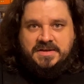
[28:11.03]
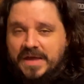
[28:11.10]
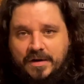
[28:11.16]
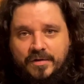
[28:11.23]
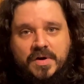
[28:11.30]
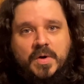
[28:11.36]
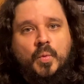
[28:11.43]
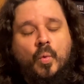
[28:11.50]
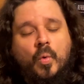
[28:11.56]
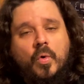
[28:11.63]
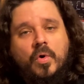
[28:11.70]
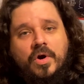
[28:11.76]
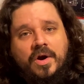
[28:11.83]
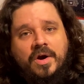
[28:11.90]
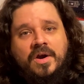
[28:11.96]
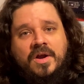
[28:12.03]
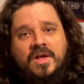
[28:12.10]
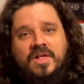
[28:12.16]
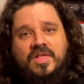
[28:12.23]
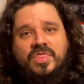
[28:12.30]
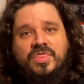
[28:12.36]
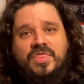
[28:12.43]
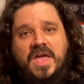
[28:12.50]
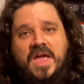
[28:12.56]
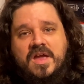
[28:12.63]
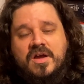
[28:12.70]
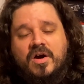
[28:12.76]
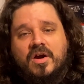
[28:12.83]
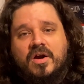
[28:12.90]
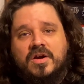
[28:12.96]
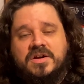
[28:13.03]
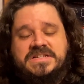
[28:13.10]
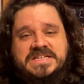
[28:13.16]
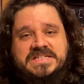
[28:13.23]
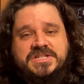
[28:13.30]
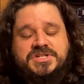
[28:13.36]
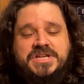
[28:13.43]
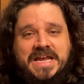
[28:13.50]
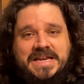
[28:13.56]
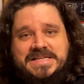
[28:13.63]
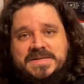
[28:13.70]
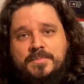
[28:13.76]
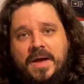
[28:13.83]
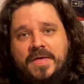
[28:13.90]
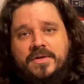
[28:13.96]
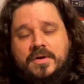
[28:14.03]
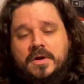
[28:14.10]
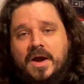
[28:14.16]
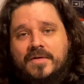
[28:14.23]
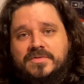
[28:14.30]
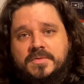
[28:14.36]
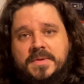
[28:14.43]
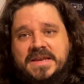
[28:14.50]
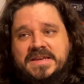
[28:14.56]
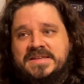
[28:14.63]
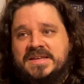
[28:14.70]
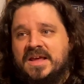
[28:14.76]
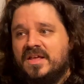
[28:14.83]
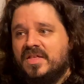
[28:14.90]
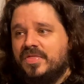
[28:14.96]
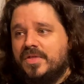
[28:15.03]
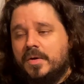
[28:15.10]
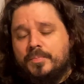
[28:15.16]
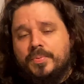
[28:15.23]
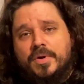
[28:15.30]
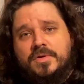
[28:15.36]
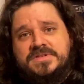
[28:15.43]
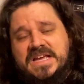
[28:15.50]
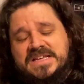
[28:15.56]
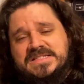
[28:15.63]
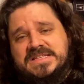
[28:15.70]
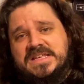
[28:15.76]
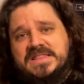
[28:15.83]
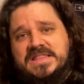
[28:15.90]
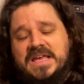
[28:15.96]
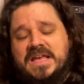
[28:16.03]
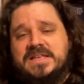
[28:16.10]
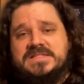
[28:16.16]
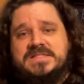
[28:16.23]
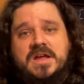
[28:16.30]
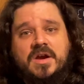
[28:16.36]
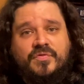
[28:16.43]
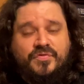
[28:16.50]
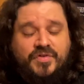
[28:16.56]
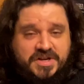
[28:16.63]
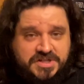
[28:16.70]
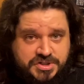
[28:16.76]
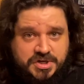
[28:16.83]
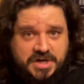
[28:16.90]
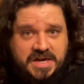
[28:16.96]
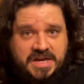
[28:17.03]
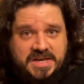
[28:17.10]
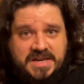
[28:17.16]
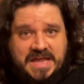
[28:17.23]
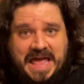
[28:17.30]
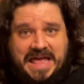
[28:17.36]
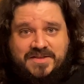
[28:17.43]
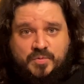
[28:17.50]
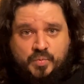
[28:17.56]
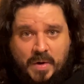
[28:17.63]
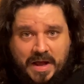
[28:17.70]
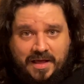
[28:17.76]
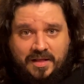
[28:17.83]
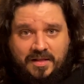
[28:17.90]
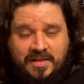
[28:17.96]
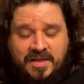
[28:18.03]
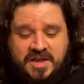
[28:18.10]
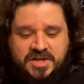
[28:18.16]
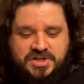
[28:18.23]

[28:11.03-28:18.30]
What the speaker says: They're in a war, they are disenchanted by their government, they're protesting things, they're frustrated as well.